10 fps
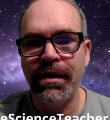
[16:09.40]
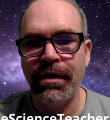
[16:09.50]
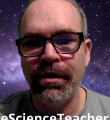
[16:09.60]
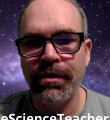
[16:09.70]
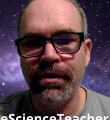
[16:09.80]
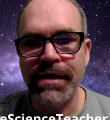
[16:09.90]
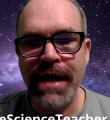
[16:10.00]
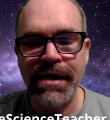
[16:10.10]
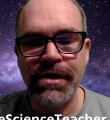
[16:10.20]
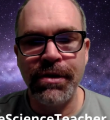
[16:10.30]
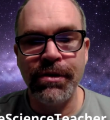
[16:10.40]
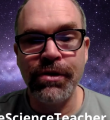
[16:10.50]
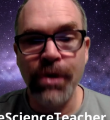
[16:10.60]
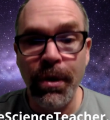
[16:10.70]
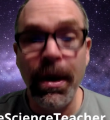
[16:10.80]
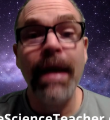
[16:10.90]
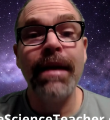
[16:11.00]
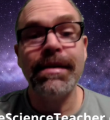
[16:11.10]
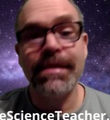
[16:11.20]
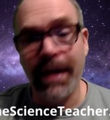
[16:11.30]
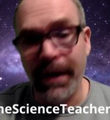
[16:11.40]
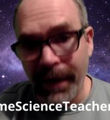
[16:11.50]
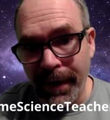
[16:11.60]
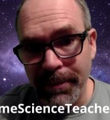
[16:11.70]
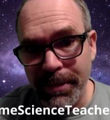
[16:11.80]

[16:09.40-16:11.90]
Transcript: your science students. So sign up,